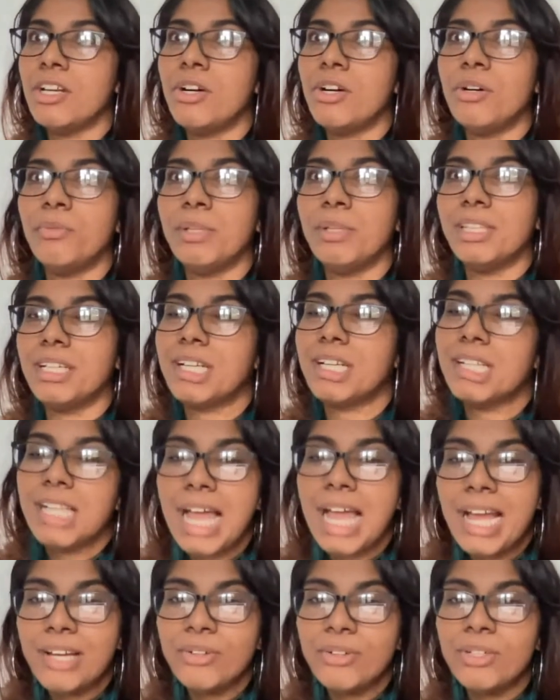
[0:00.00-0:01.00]
with the
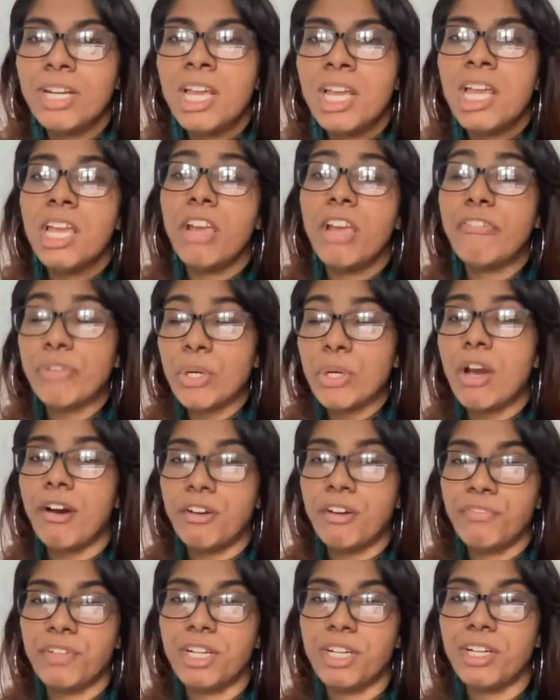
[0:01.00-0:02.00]
clown. If you
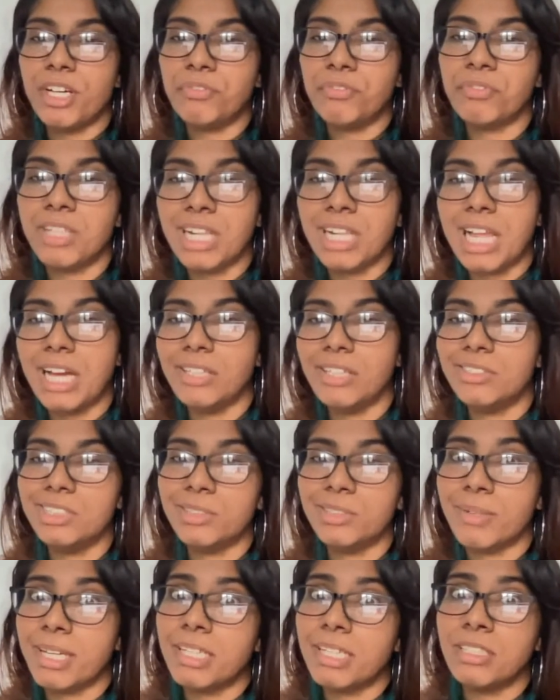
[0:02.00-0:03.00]
are fear of
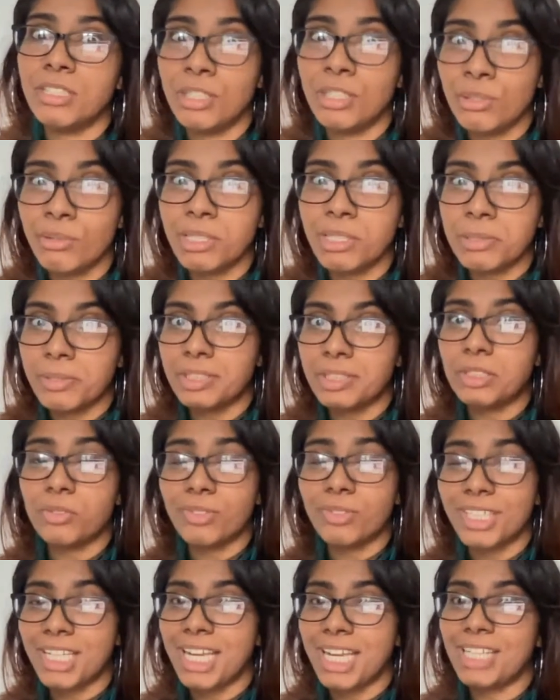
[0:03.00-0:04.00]
clowns, well, you are going
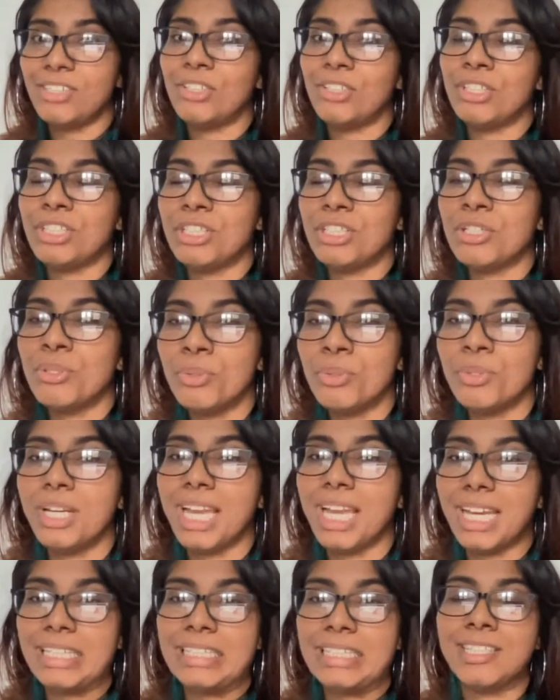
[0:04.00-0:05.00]
to relate
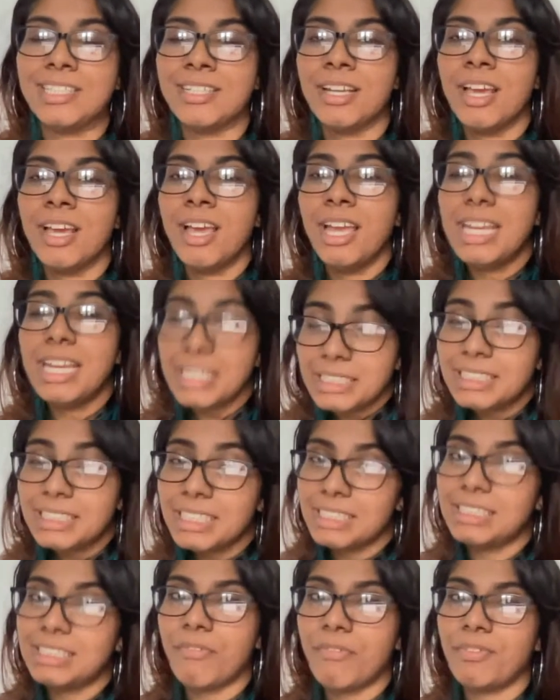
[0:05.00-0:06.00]
to it.
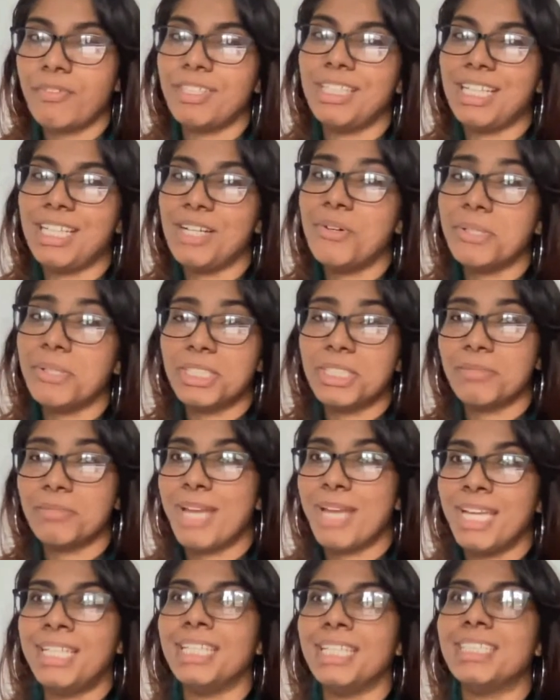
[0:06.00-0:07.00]
It is definitely going to
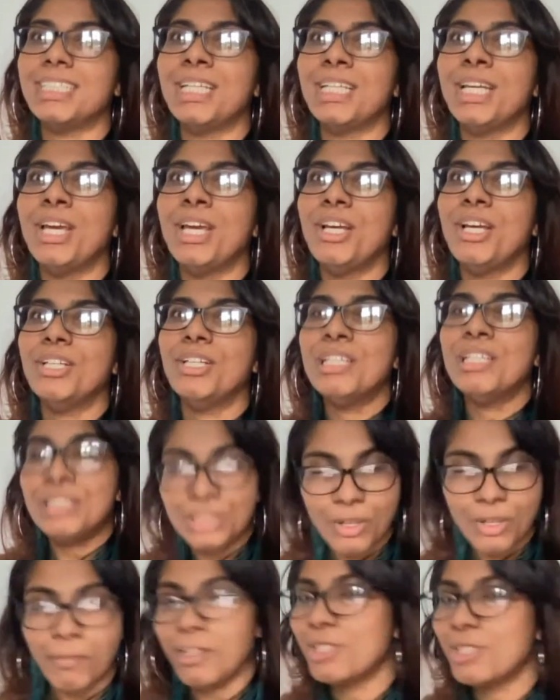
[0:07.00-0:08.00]
make it
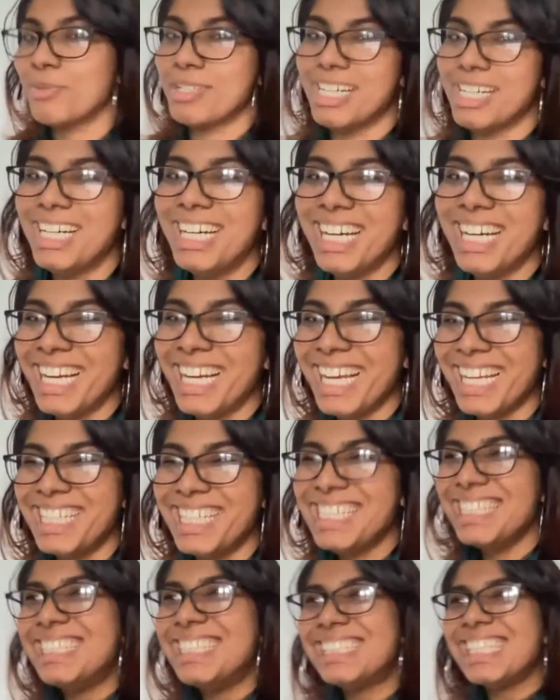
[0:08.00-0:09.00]
so much worse.
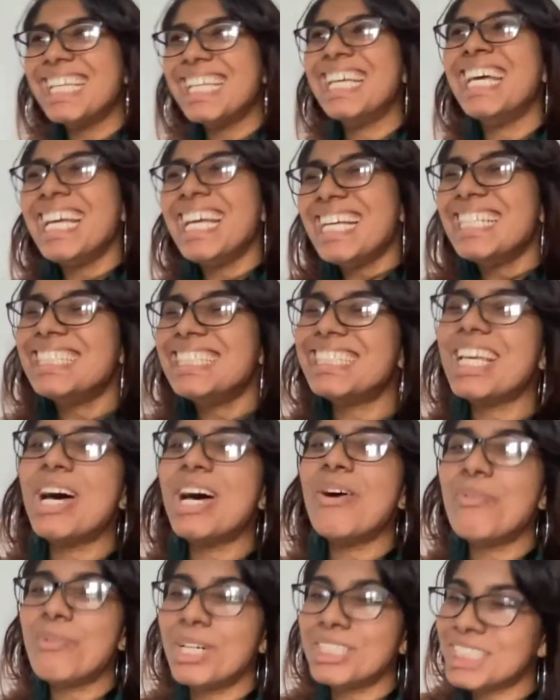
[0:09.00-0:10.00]

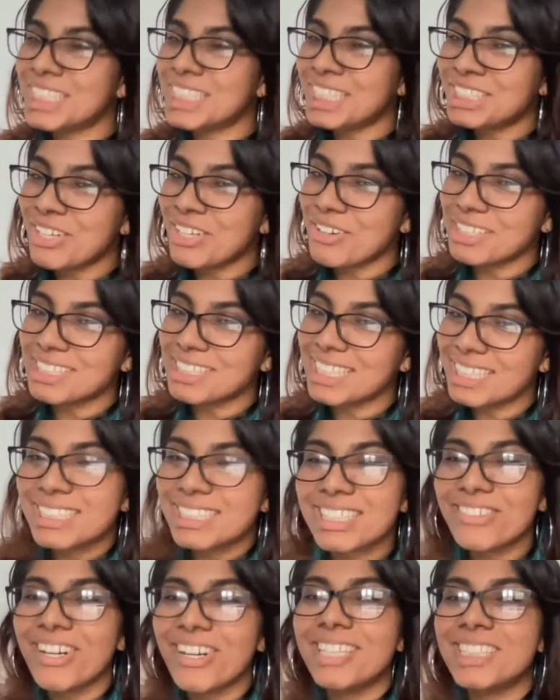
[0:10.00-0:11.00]
So watch it at your own
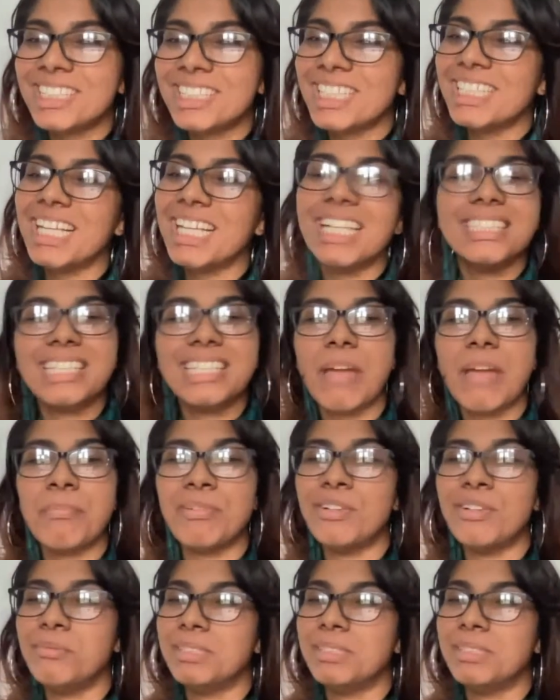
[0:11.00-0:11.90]
discretion. Escape Room